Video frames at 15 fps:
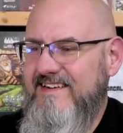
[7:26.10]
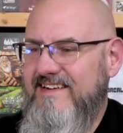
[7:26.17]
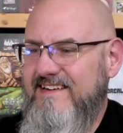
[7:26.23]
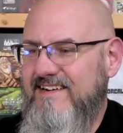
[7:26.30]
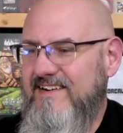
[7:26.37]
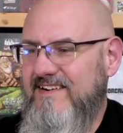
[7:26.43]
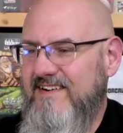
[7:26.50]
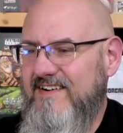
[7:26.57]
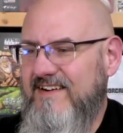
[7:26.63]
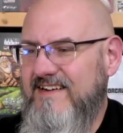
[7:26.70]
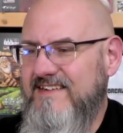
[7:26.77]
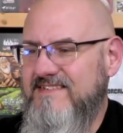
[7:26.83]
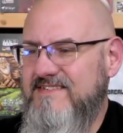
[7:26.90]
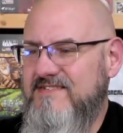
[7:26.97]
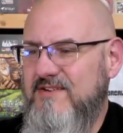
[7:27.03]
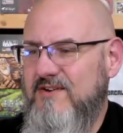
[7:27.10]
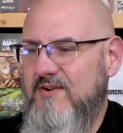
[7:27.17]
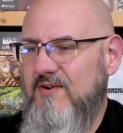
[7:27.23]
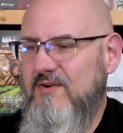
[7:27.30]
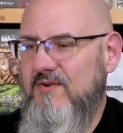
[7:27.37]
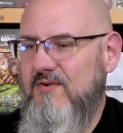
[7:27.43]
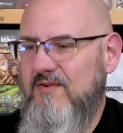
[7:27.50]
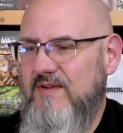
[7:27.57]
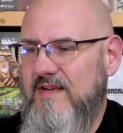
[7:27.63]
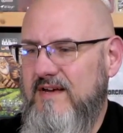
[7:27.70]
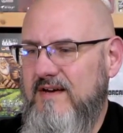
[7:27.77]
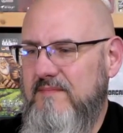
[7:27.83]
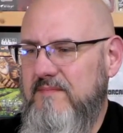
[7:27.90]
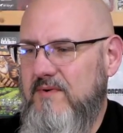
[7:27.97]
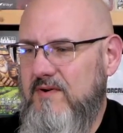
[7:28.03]
All right, so
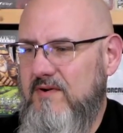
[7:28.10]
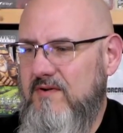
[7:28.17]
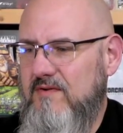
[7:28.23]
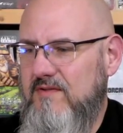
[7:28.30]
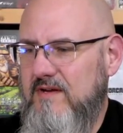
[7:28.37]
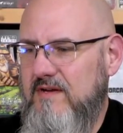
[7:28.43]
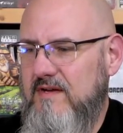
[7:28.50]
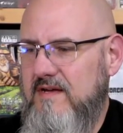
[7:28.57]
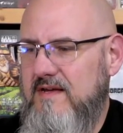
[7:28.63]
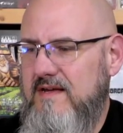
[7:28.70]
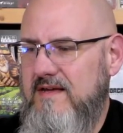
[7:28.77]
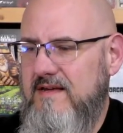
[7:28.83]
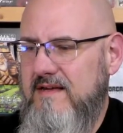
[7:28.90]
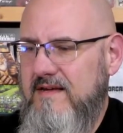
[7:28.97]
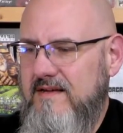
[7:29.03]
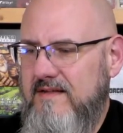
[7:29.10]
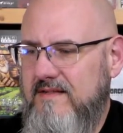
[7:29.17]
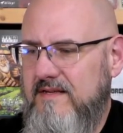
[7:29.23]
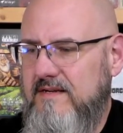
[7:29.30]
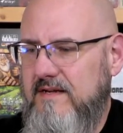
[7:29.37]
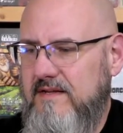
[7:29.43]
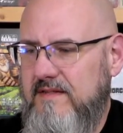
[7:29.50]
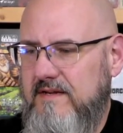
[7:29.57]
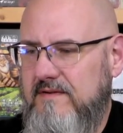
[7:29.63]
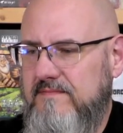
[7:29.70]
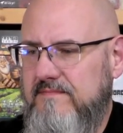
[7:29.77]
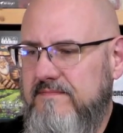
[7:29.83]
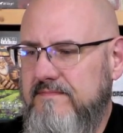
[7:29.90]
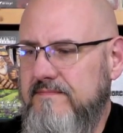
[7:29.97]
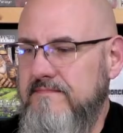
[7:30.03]
yep, heard the then nothing.
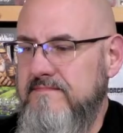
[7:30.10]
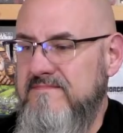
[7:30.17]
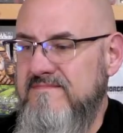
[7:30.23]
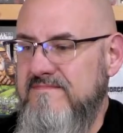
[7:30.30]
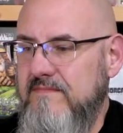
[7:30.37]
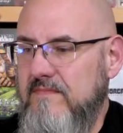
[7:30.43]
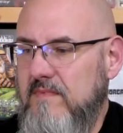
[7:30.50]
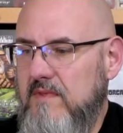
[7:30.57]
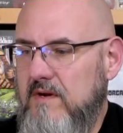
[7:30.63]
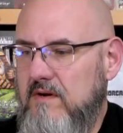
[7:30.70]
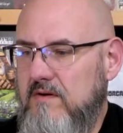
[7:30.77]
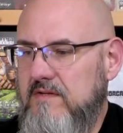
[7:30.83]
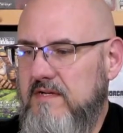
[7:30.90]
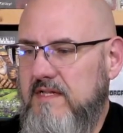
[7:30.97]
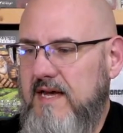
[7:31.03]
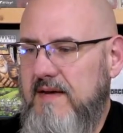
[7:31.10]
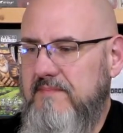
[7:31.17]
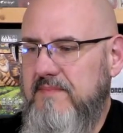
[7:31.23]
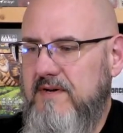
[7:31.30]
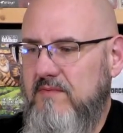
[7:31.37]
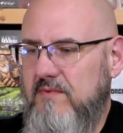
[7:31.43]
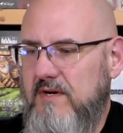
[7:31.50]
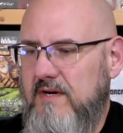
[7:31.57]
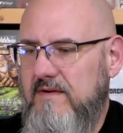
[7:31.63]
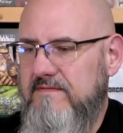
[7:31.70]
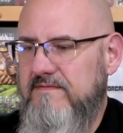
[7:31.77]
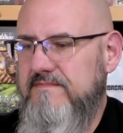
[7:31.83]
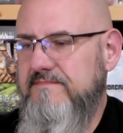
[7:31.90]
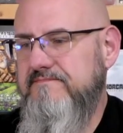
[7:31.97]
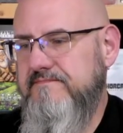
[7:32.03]
Heard the clap, then it went off.
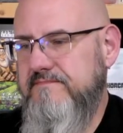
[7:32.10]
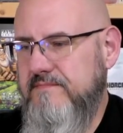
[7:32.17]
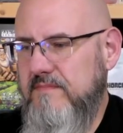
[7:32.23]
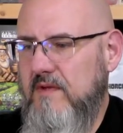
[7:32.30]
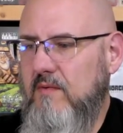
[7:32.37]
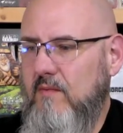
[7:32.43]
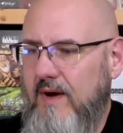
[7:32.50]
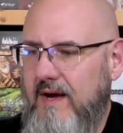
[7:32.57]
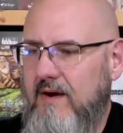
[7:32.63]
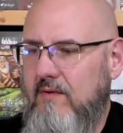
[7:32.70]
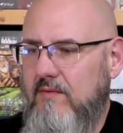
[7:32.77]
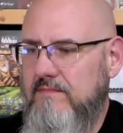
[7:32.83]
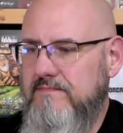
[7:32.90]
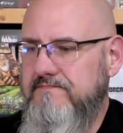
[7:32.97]
Wow.